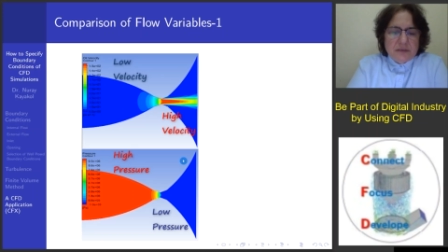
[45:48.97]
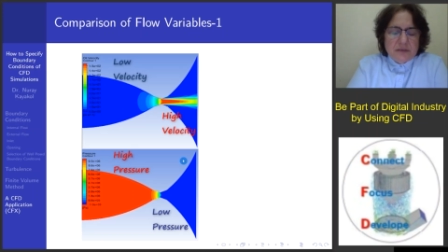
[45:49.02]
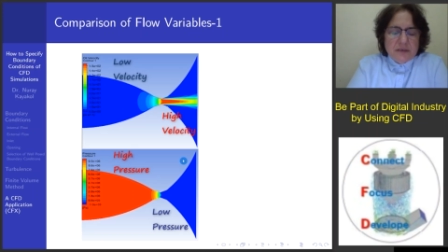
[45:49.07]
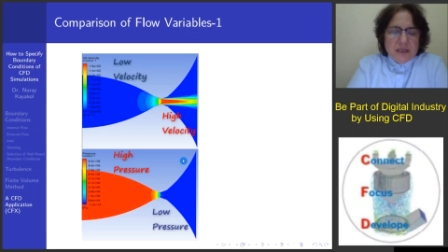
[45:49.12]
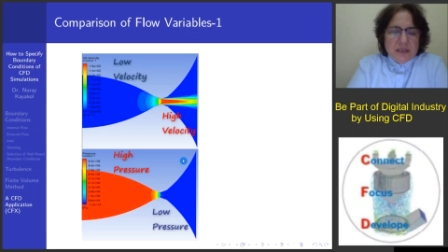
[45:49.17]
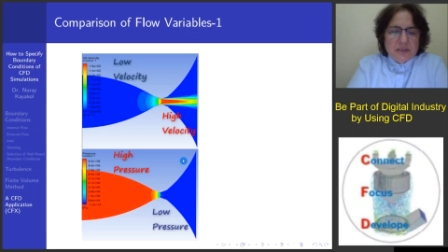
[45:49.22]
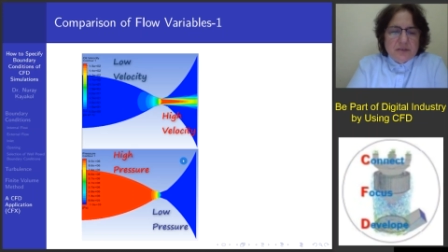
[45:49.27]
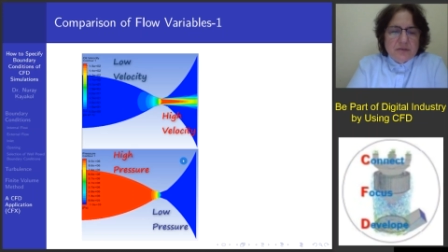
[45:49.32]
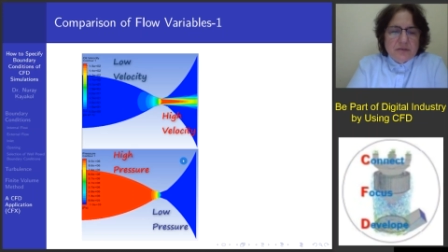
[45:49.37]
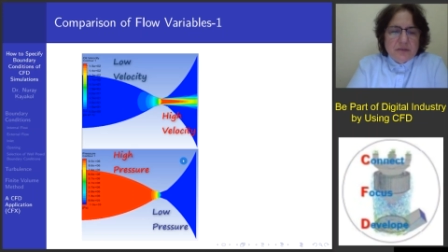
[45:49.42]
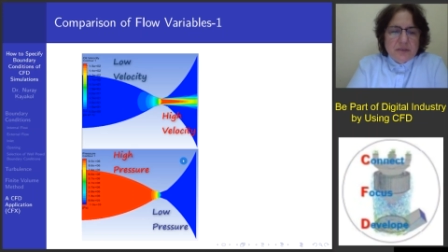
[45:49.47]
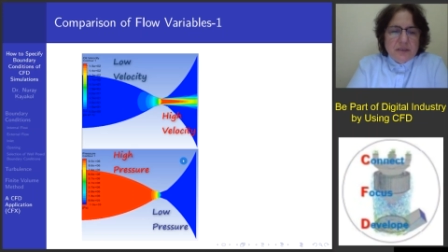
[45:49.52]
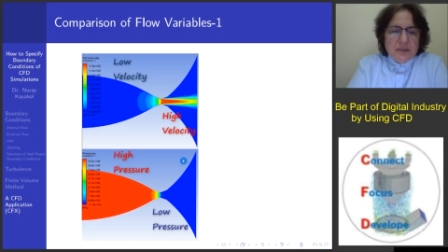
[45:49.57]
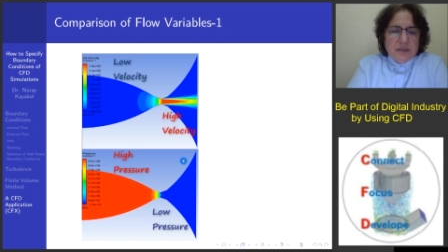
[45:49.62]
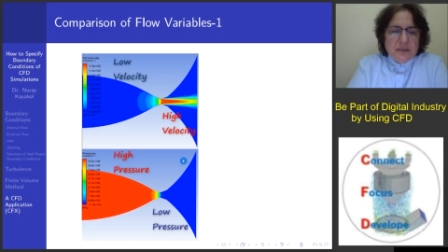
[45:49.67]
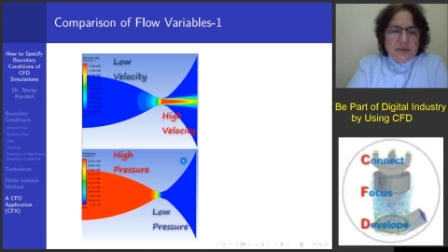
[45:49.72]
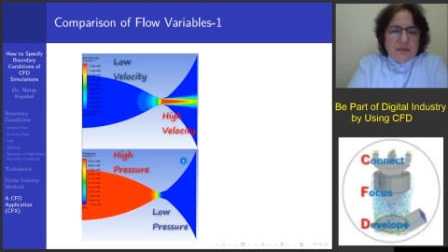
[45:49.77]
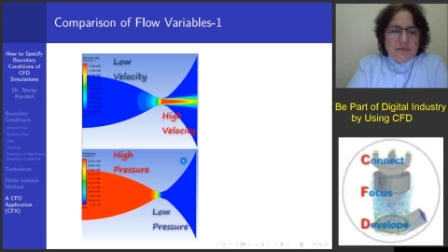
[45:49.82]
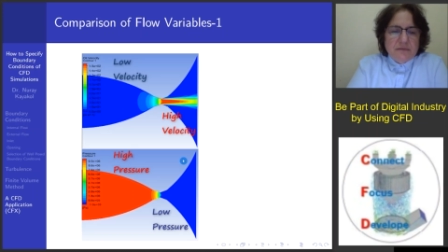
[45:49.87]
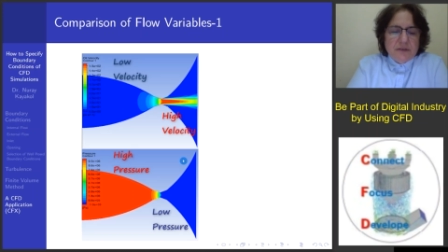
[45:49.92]
actually
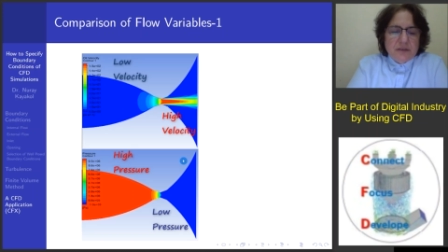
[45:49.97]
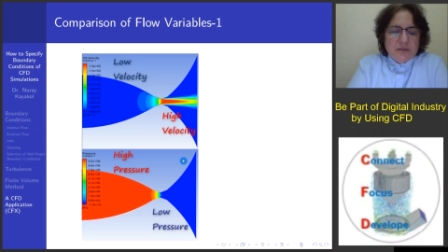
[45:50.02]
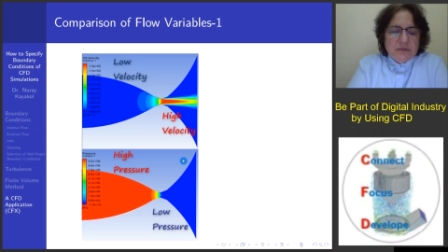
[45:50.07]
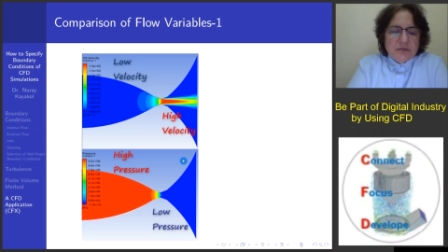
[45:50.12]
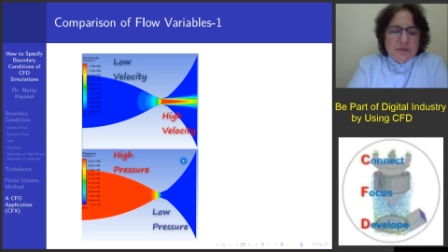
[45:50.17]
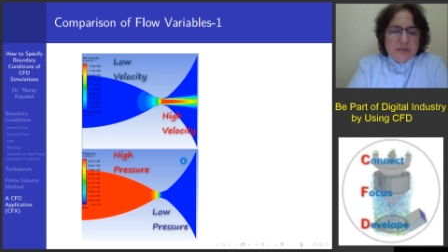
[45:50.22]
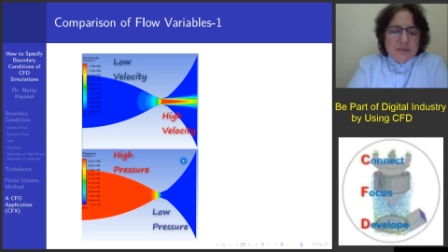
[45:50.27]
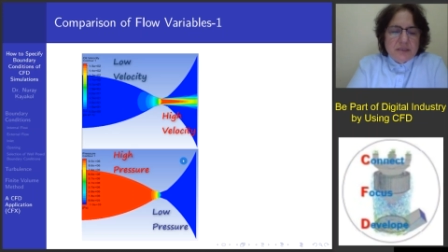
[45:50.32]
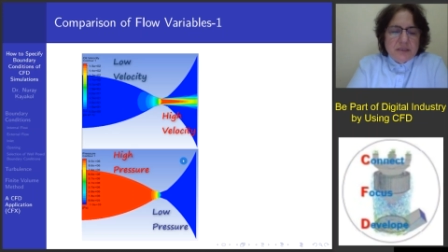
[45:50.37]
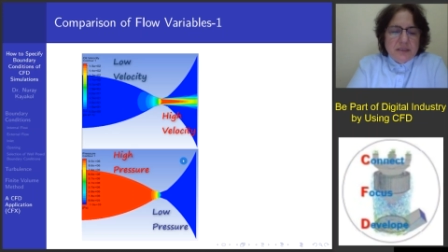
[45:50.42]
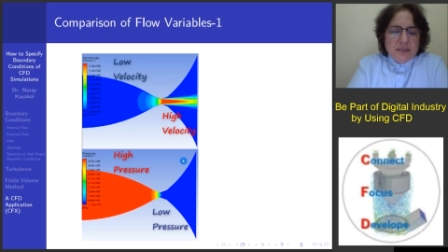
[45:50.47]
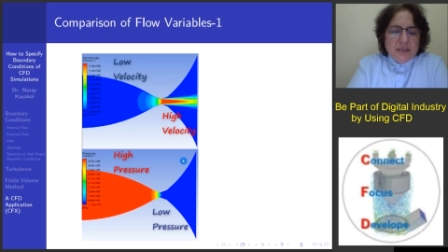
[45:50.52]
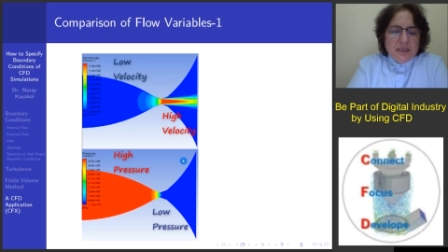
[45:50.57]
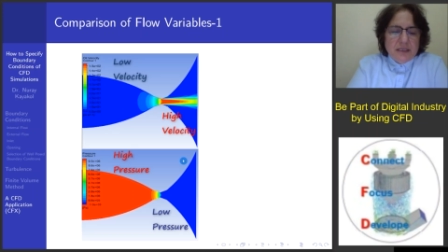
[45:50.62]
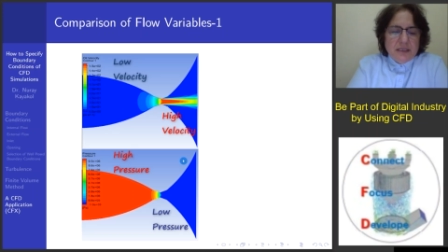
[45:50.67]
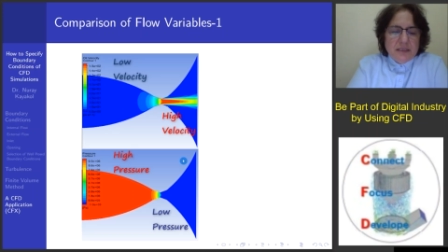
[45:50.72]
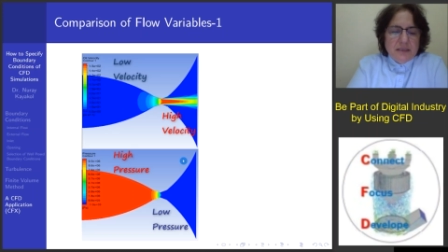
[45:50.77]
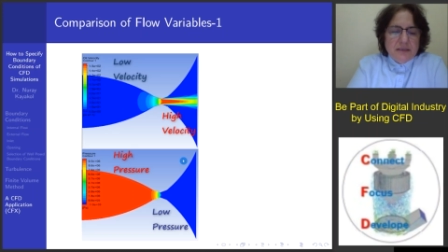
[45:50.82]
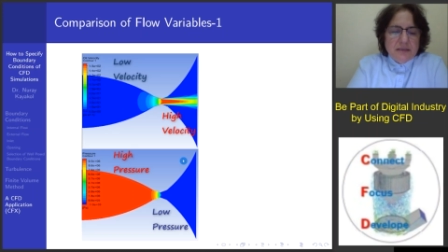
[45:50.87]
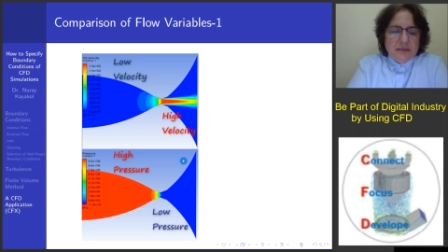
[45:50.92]
velocity
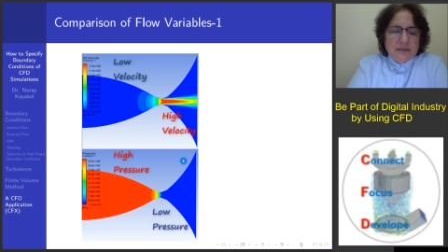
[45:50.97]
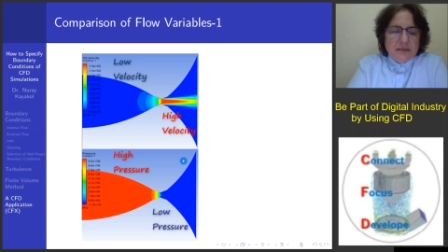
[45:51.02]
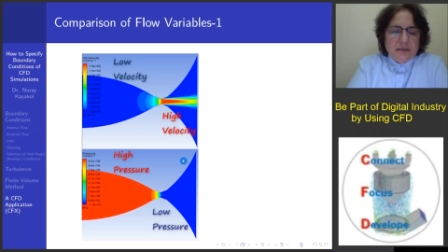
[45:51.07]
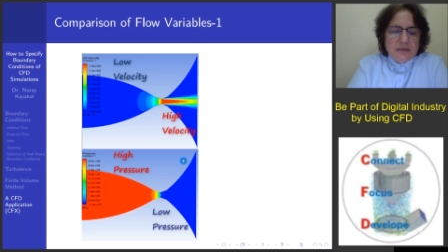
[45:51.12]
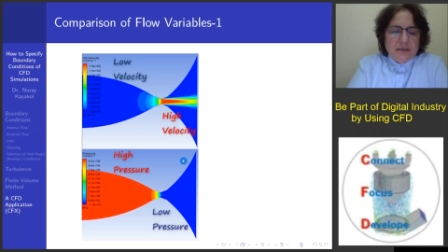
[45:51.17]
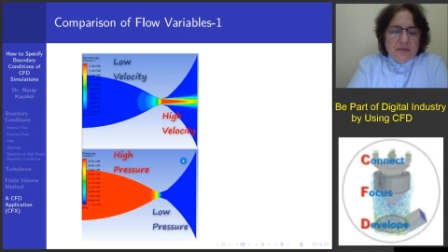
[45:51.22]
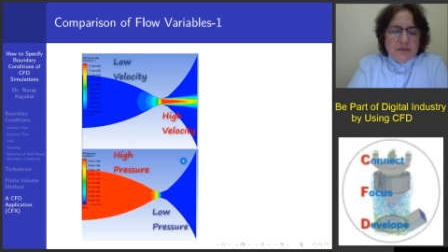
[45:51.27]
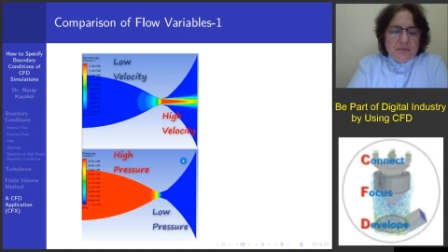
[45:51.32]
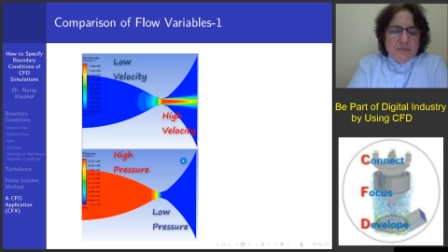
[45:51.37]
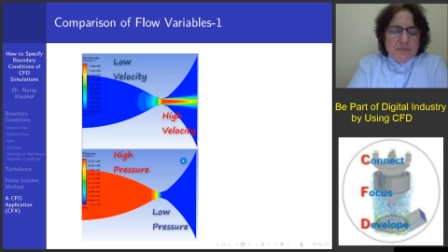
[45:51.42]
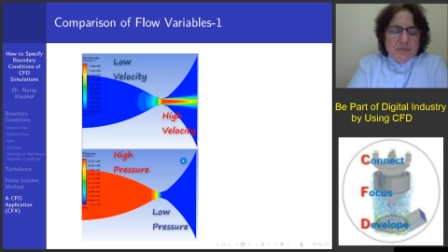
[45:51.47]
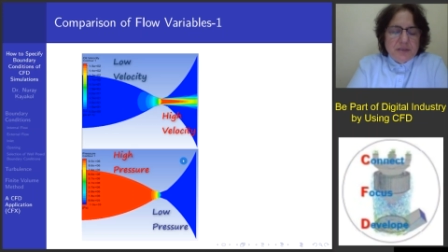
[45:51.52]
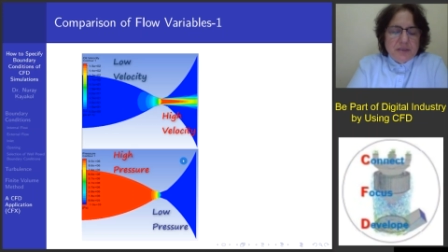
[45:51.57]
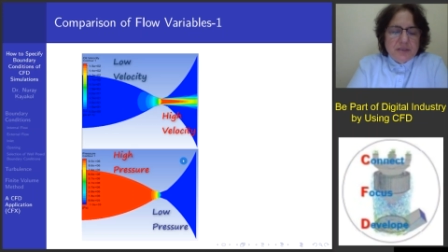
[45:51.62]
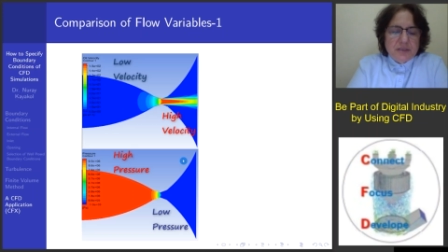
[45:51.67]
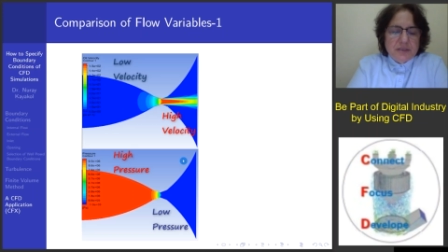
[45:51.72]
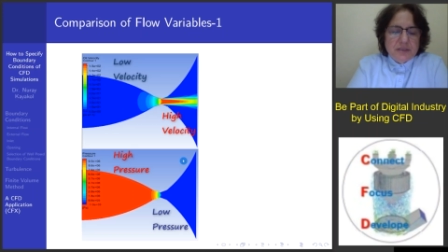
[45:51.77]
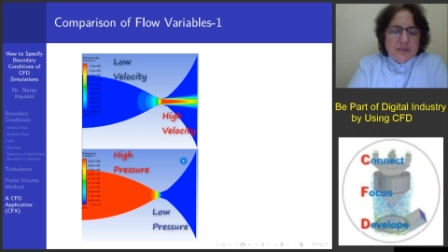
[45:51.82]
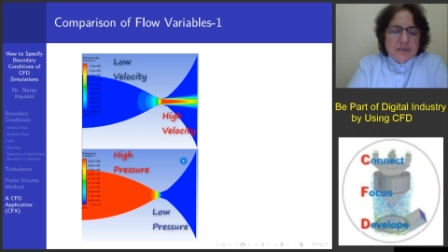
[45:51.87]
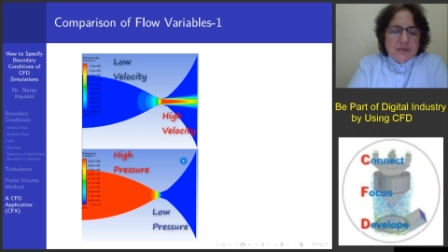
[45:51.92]
and
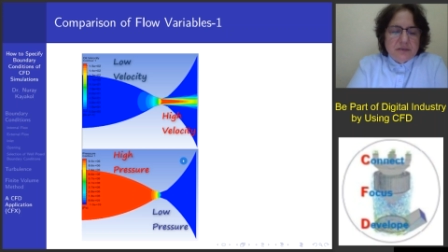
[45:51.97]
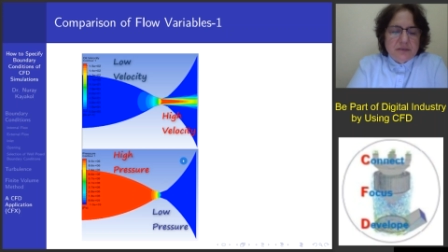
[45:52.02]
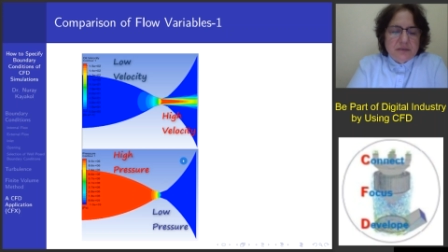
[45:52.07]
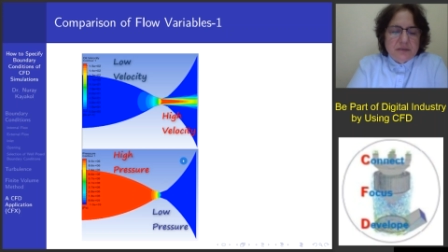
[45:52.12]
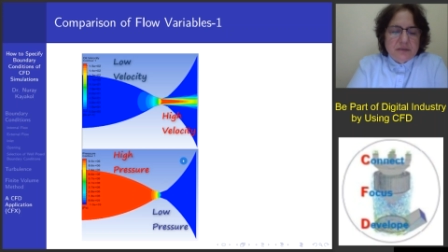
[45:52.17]
pressure